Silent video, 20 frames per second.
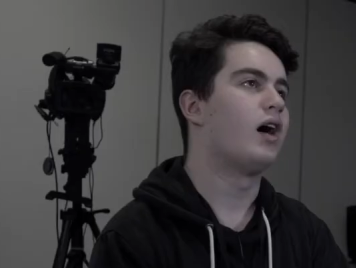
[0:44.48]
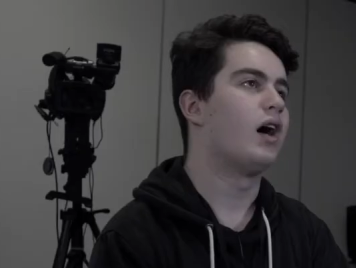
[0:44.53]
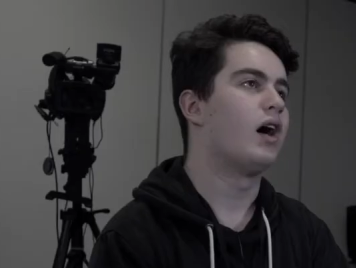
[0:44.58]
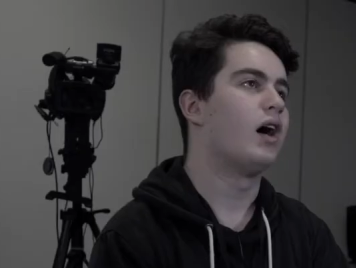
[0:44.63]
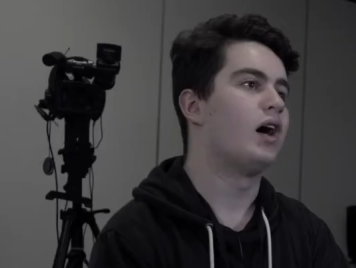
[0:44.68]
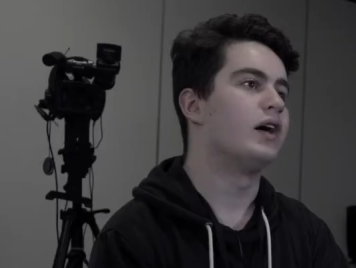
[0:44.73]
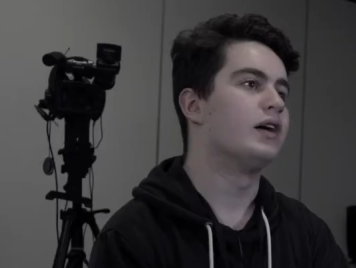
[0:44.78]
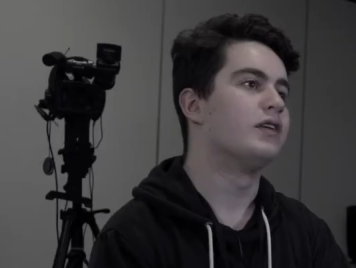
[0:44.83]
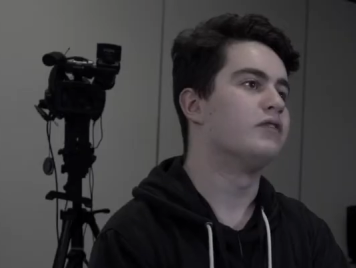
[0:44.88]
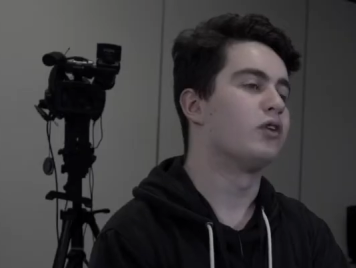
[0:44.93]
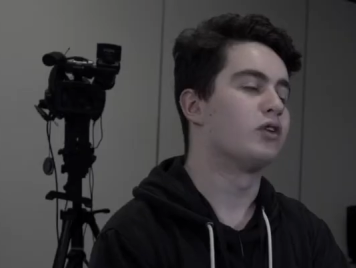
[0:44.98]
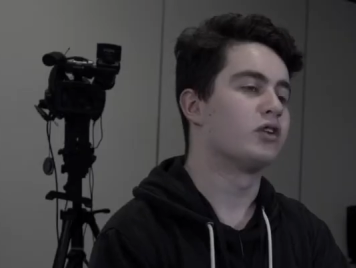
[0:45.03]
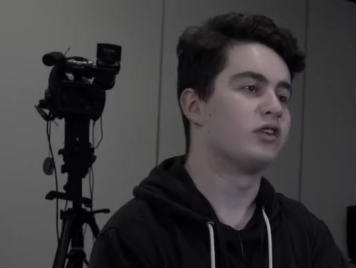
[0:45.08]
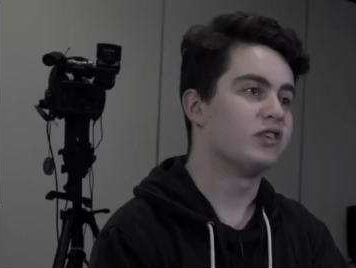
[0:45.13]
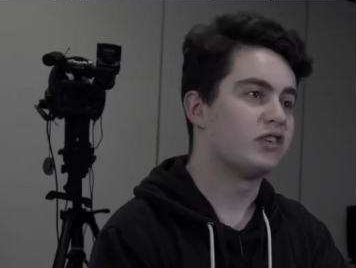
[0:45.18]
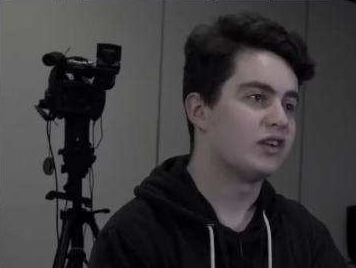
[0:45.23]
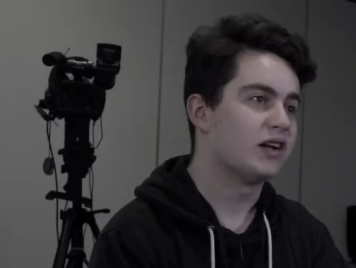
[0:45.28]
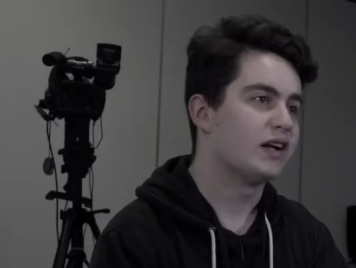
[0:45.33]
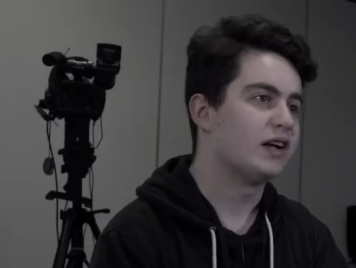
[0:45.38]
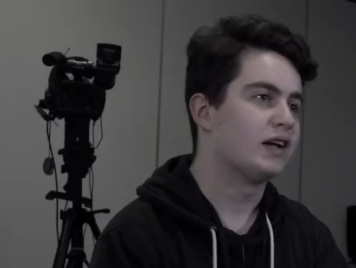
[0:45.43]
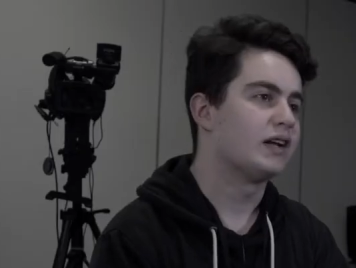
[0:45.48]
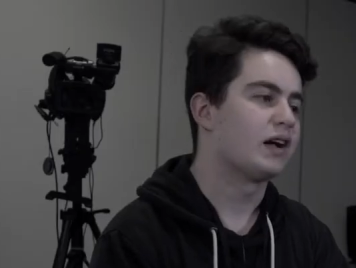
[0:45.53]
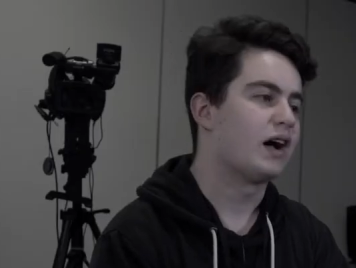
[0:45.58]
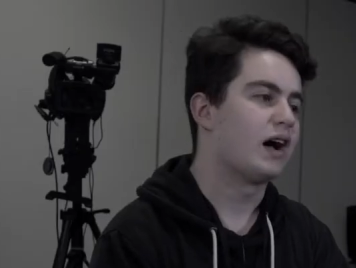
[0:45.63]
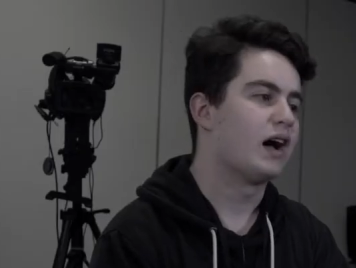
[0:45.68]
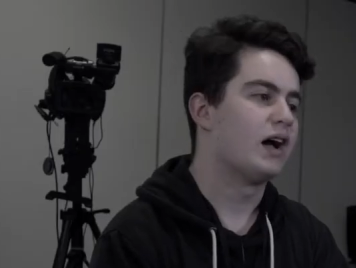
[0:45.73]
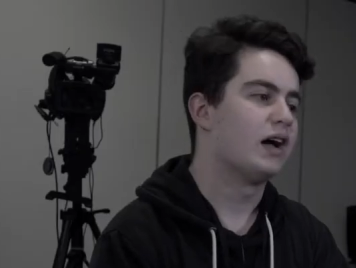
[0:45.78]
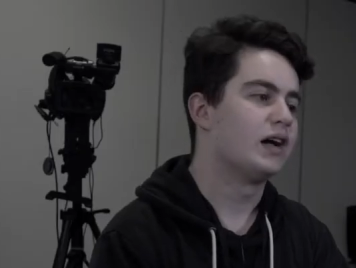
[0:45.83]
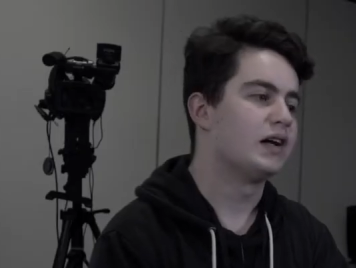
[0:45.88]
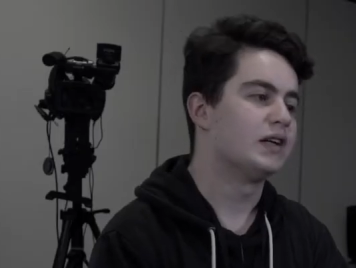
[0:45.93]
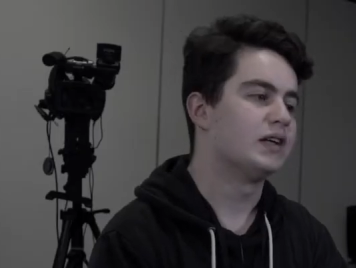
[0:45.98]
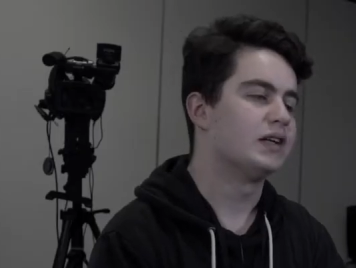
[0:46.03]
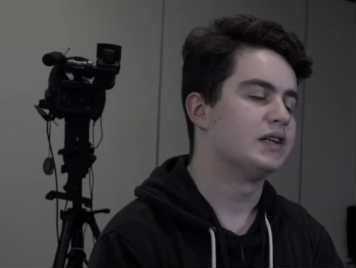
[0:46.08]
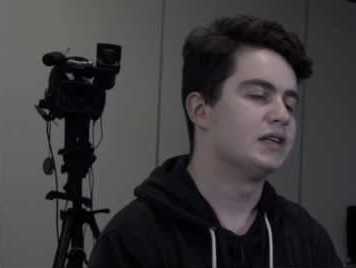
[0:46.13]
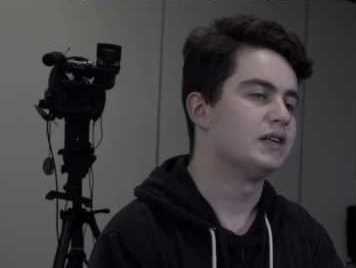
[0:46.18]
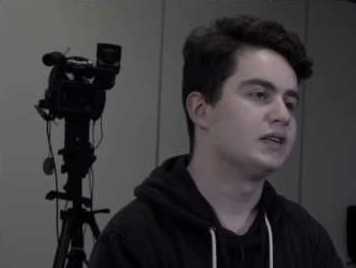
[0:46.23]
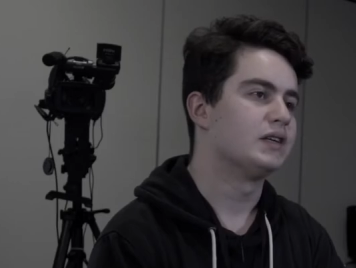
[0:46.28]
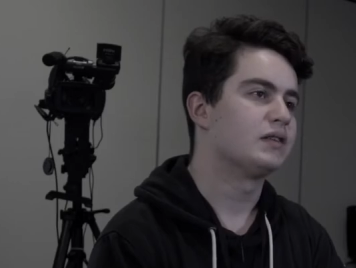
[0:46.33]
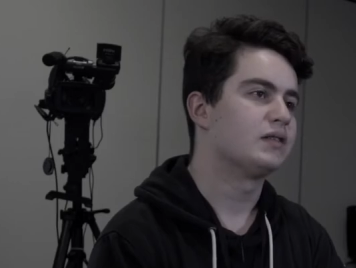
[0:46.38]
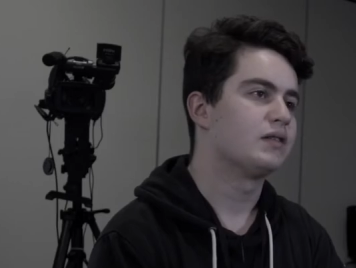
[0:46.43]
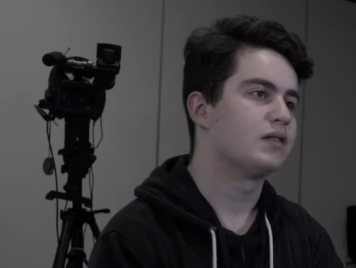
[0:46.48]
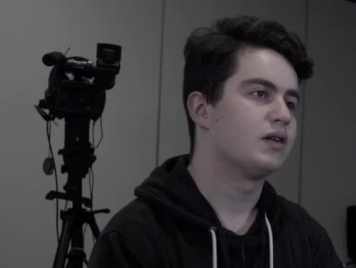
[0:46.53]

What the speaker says: I volunteered at a